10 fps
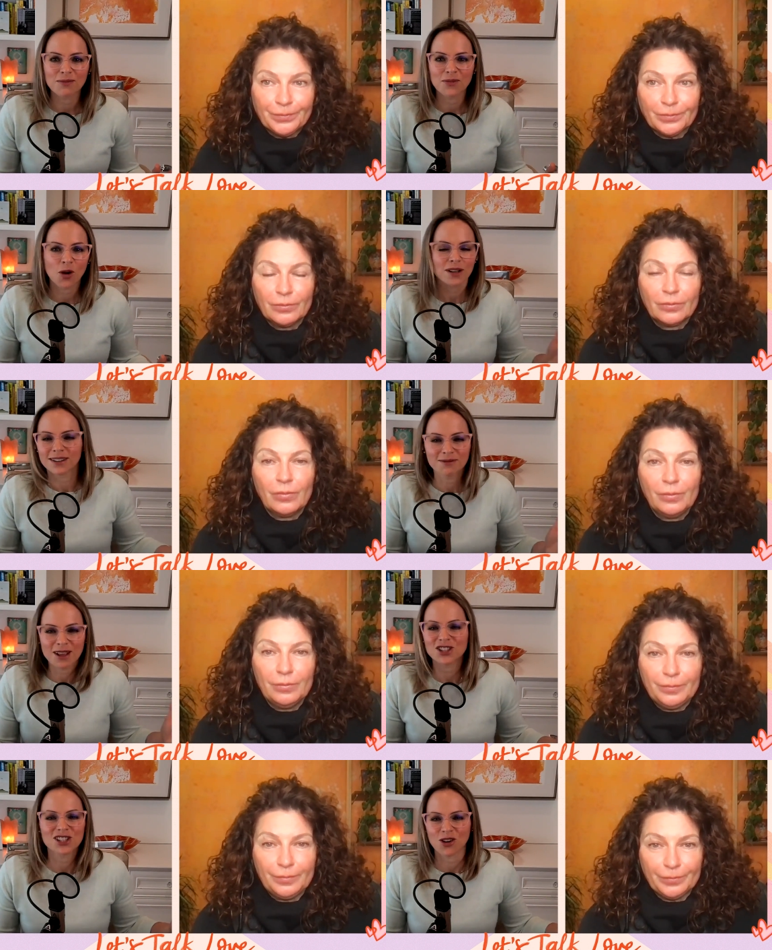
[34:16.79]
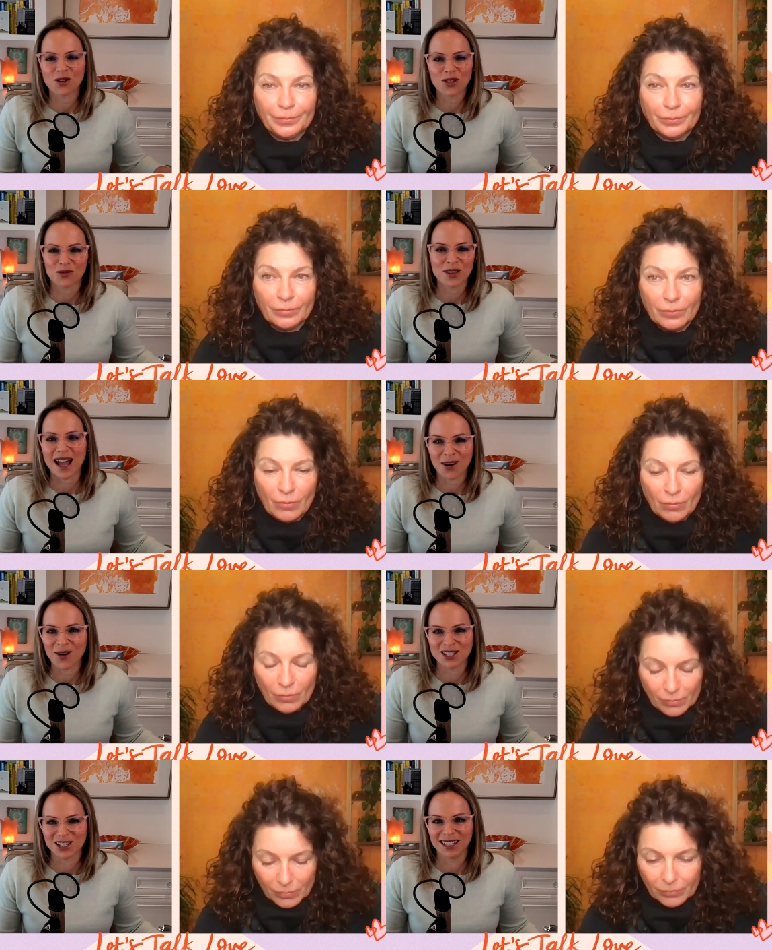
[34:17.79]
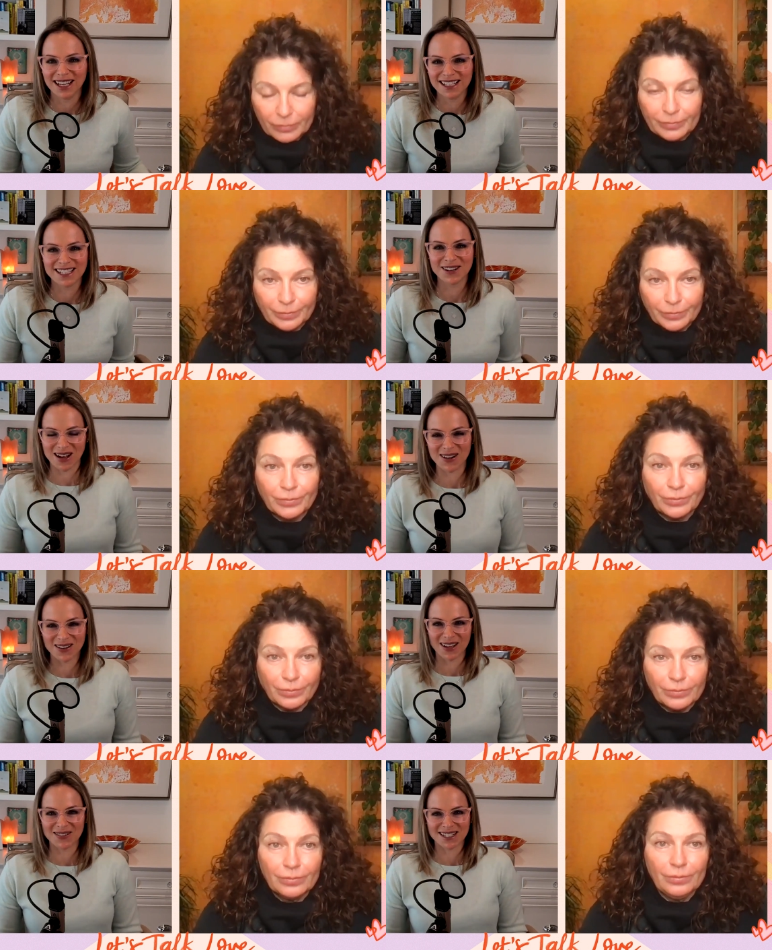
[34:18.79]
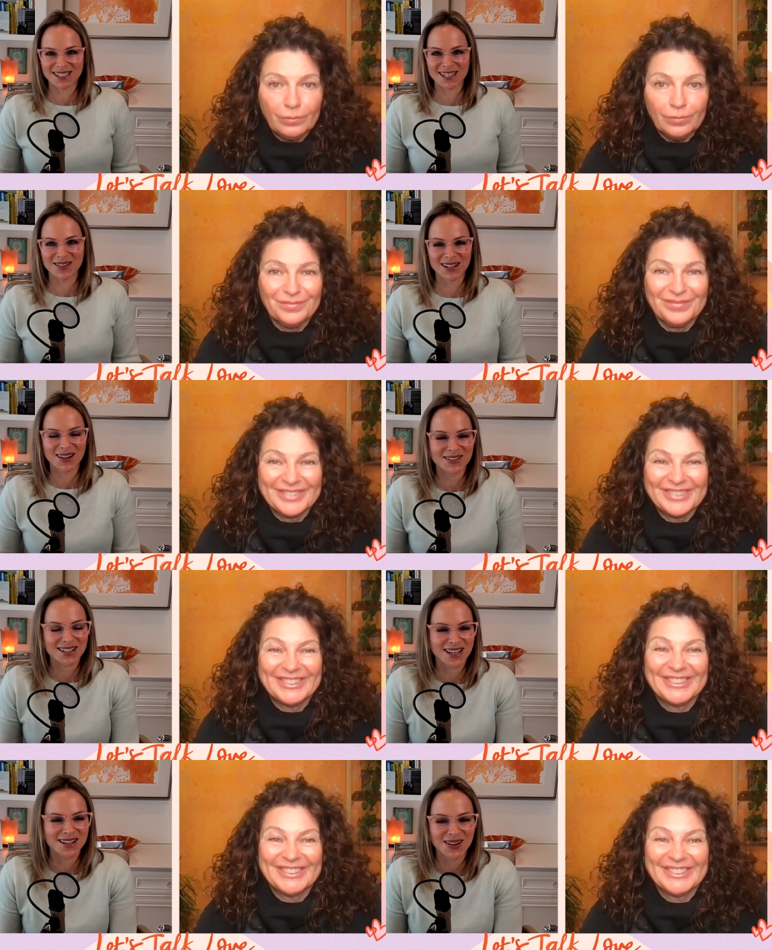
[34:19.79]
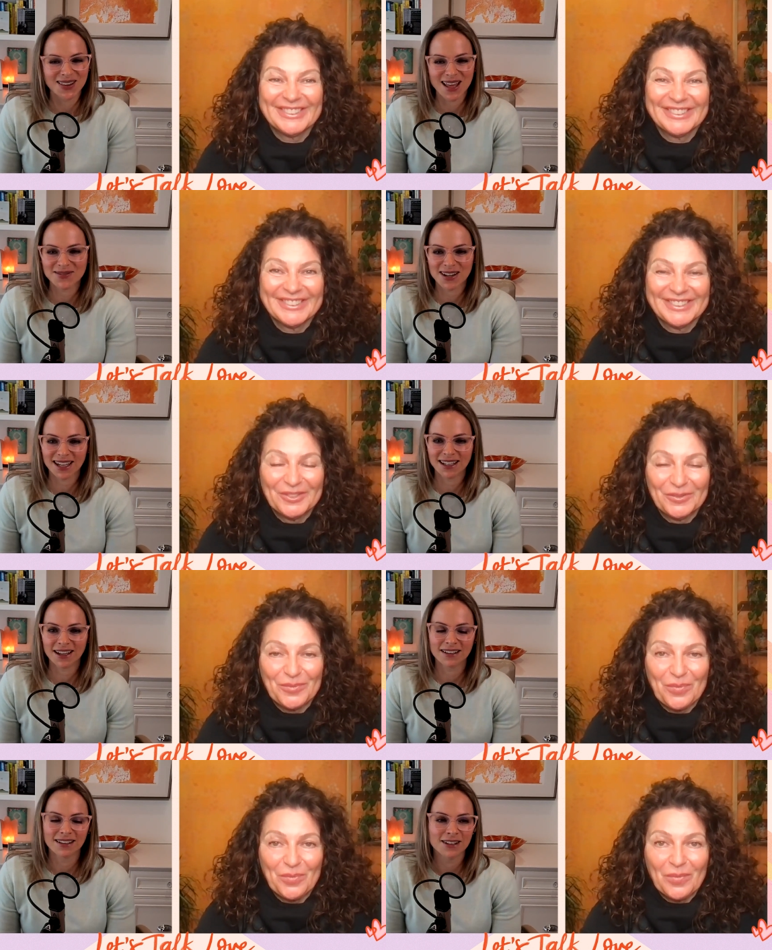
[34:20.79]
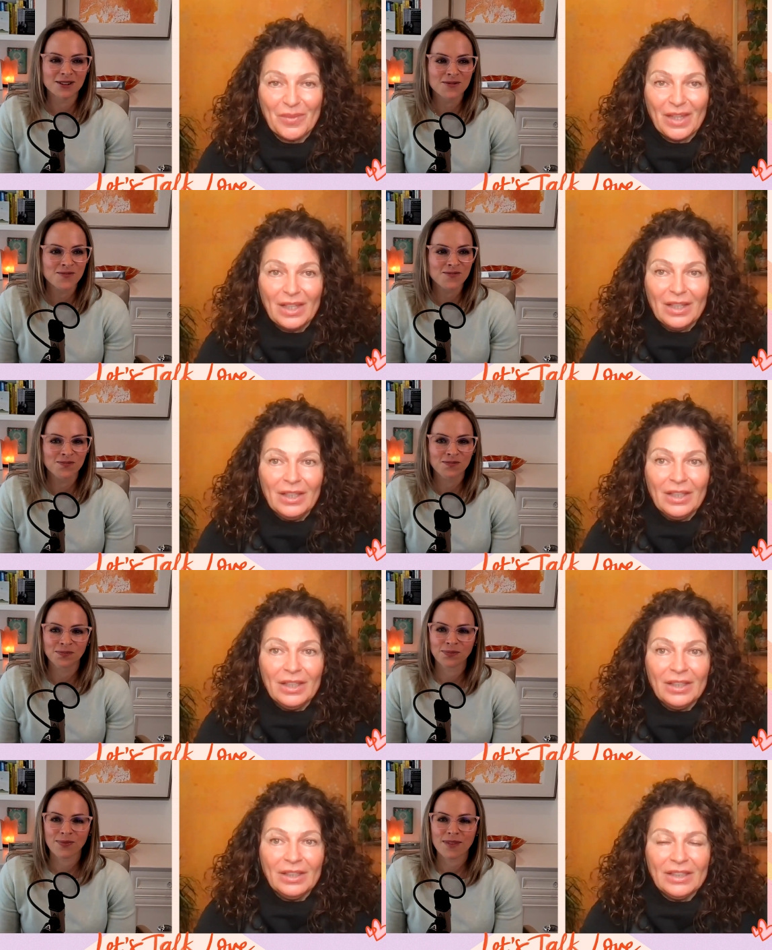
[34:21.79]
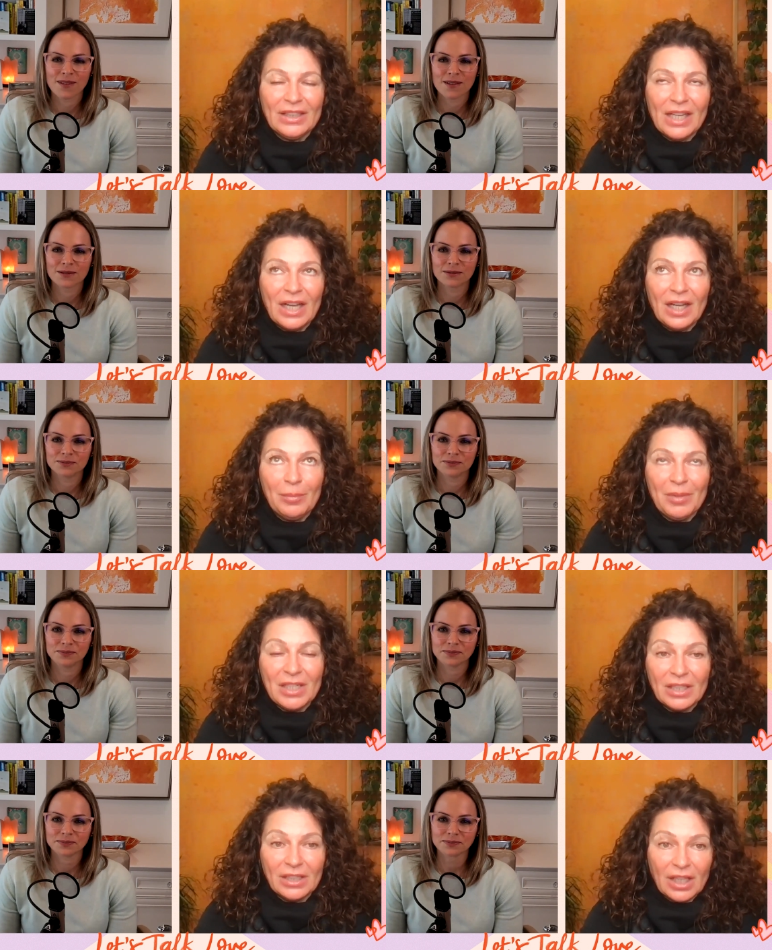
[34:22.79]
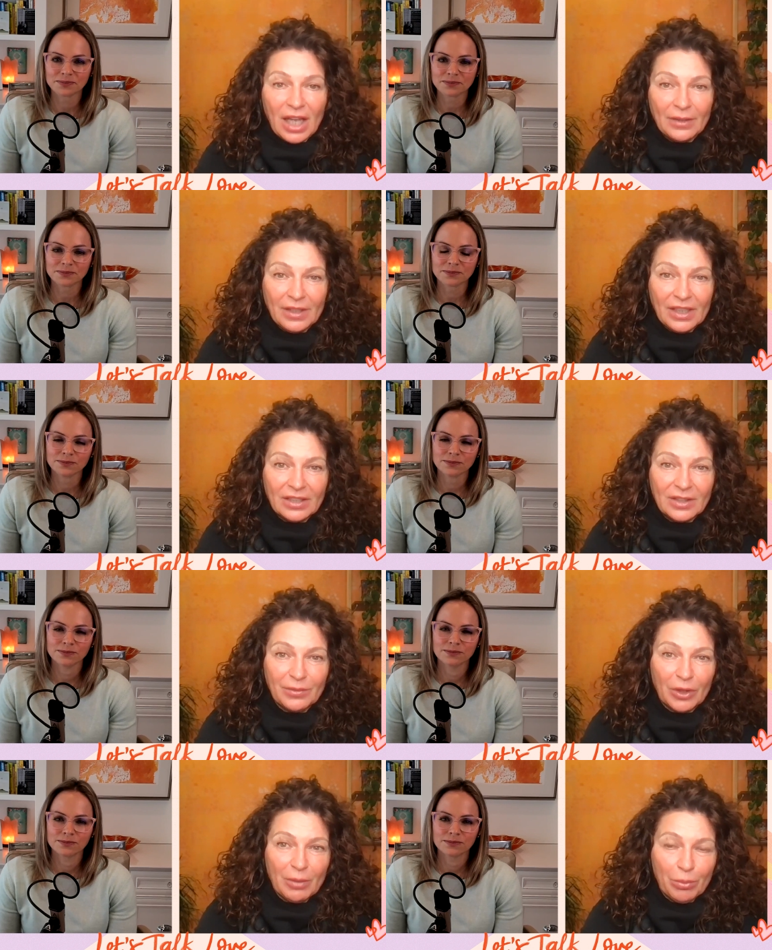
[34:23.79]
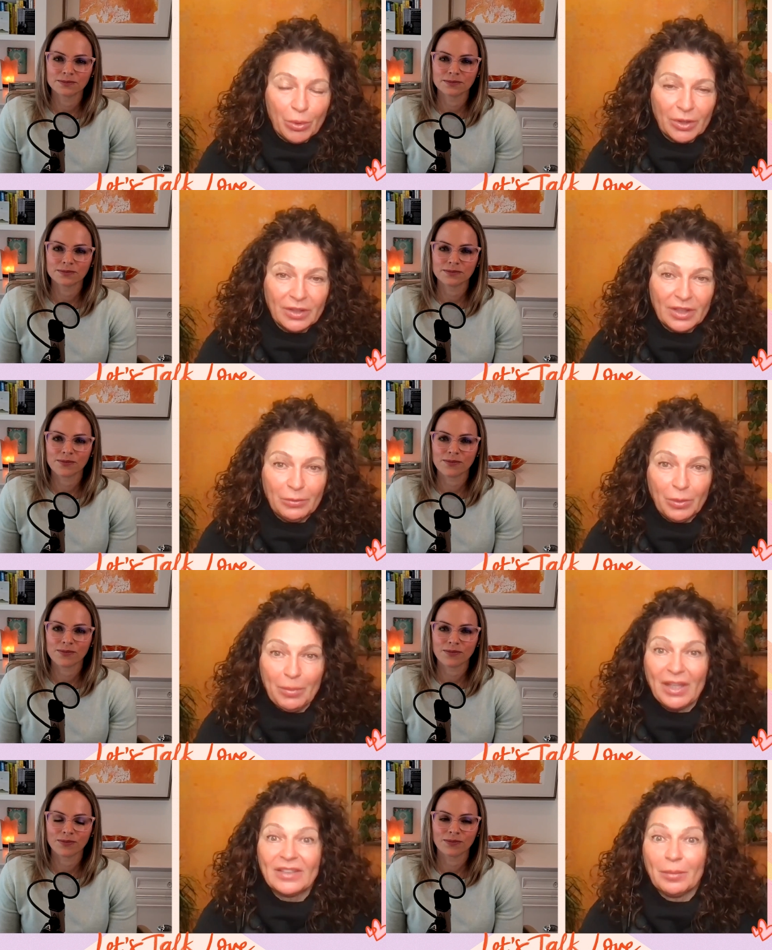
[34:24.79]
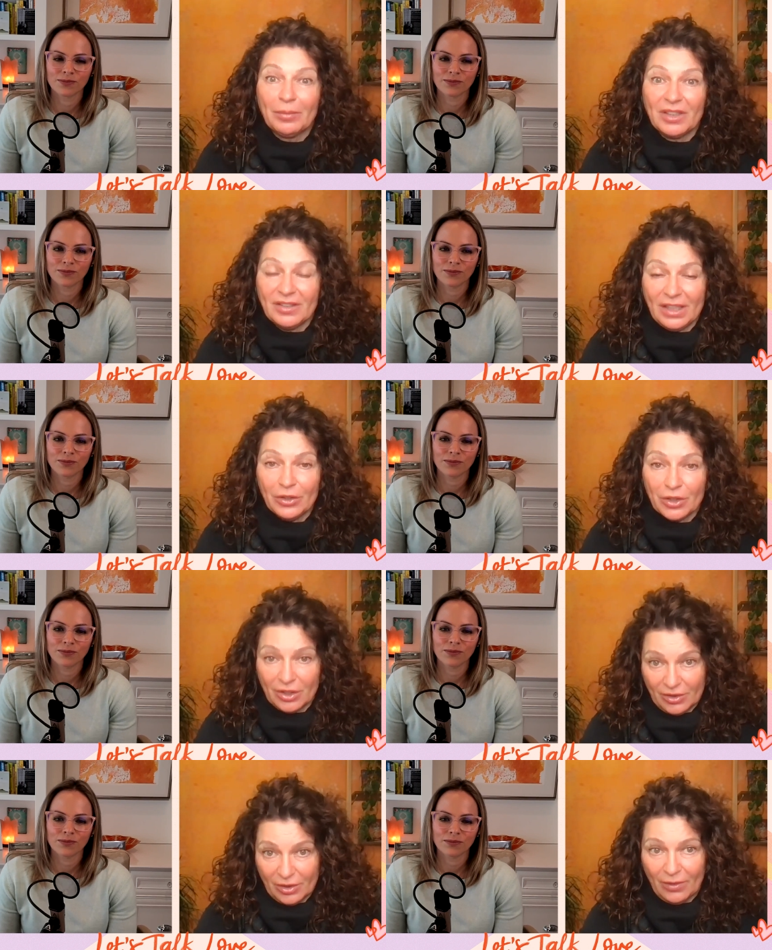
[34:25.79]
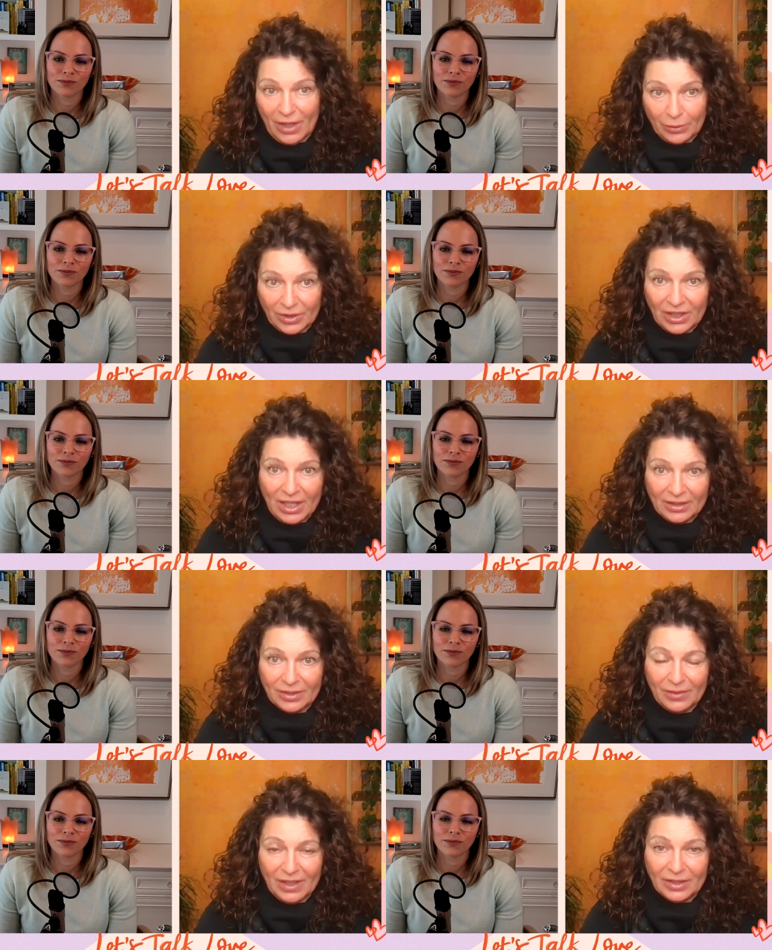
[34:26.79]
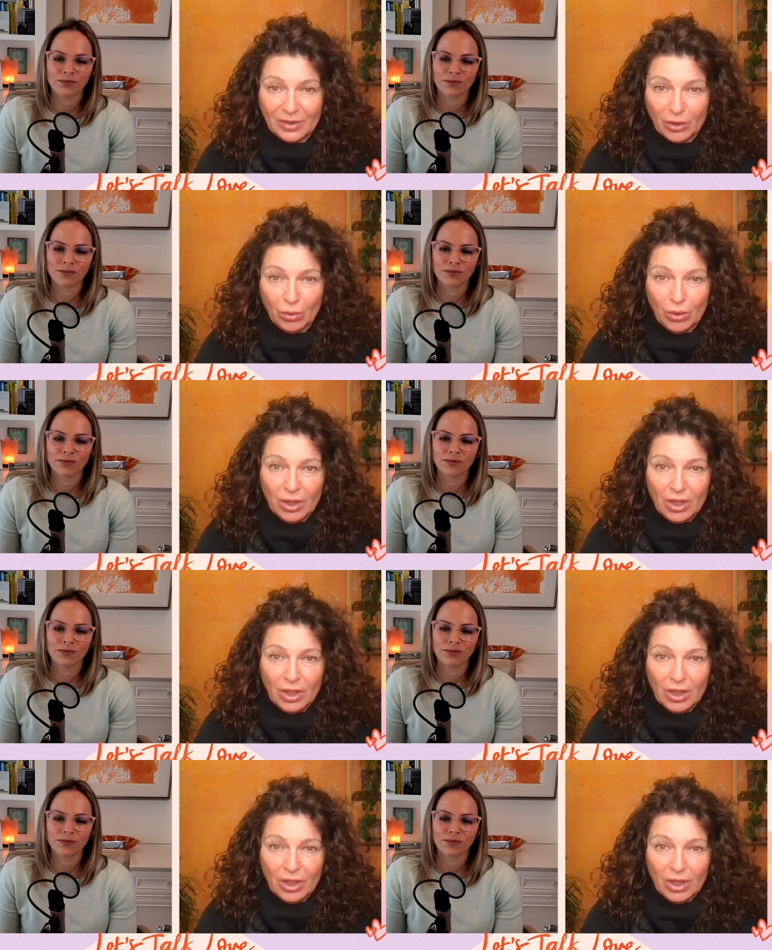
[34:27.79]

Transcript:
Speaker 1: or let's just go with that question and see what, I would love to see what you have to say about that, Michaela.
Speaker 2: Yeah, I mean, I think it's very important that we make some distinctions around that, right? So,